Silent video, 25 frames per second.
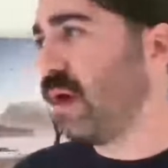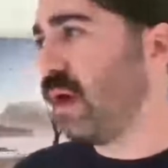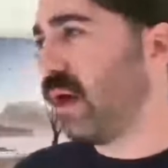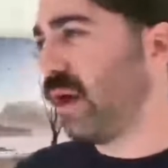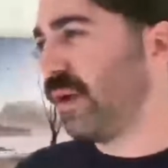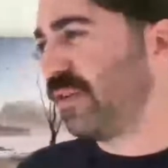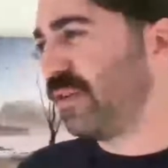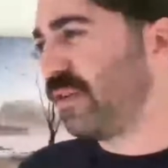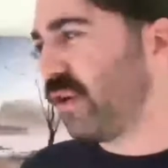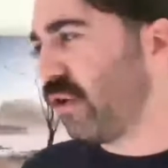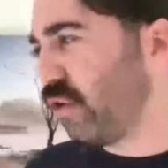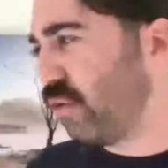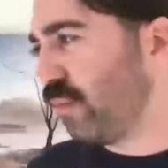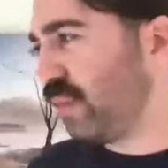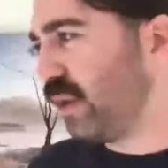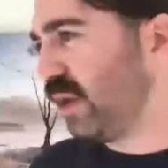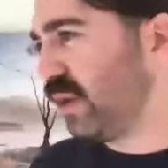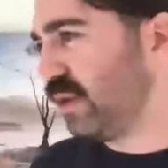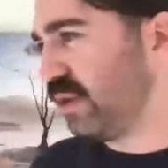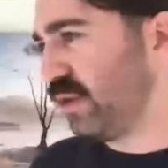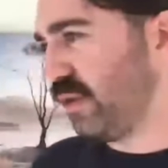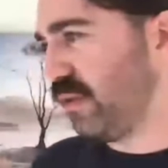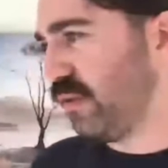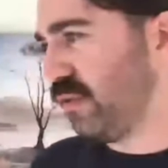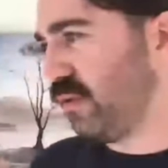Adobe
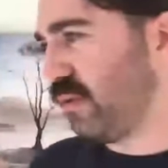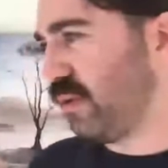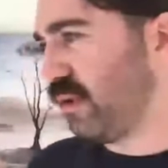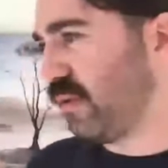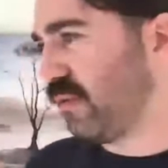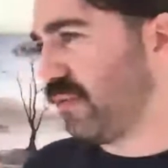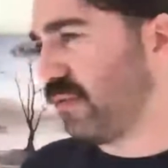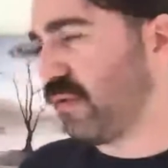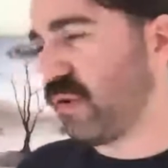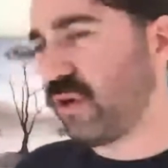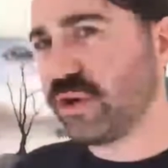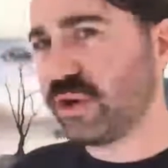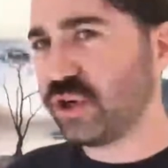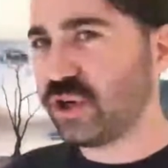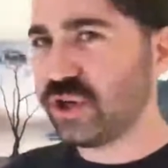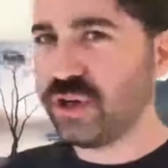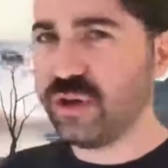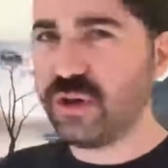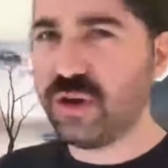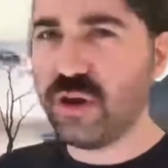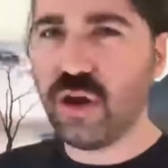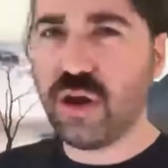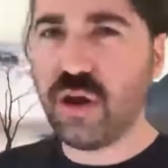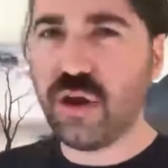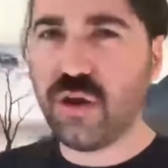do a
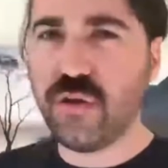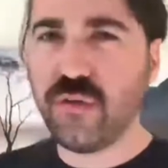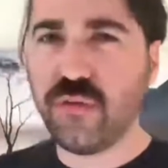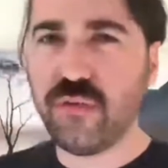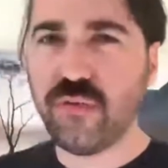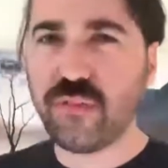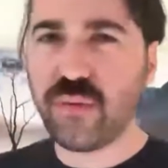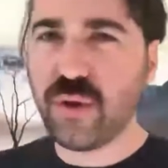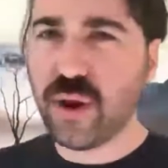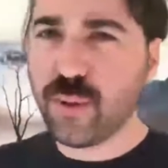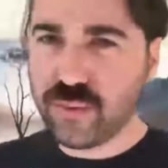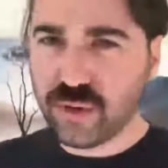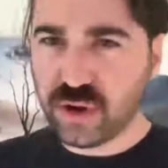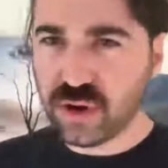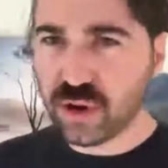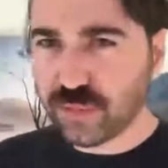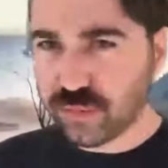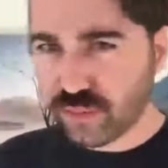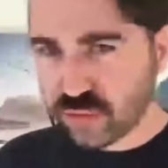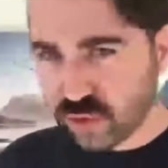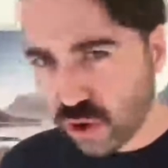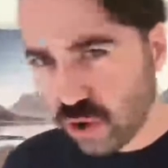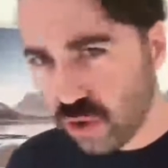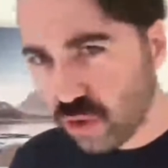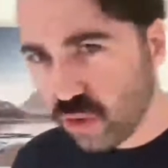version of Premiere
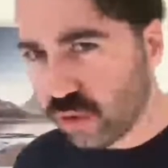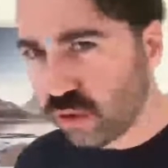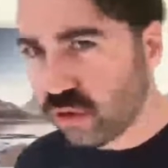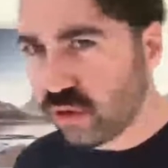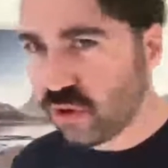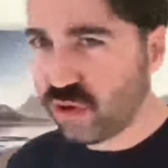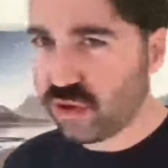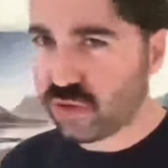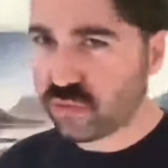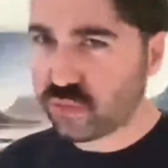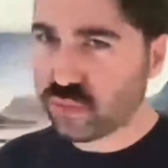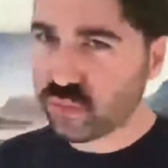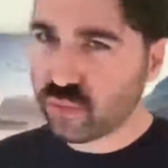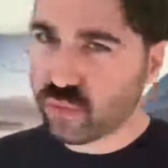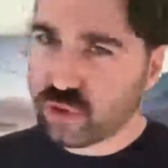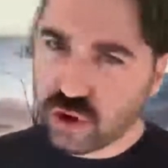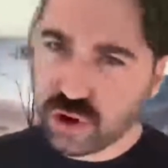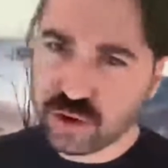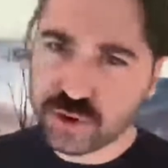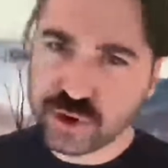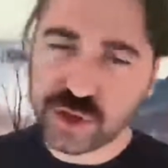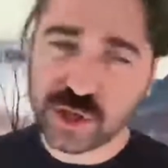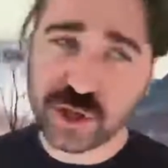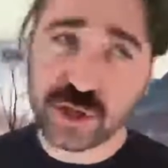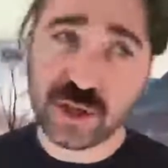Pro called
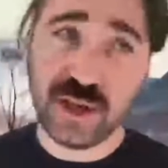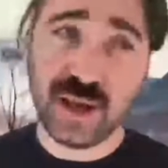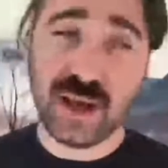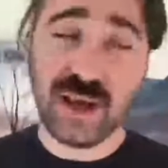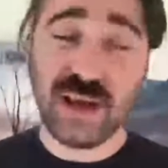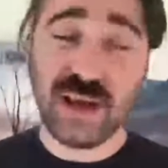Rush.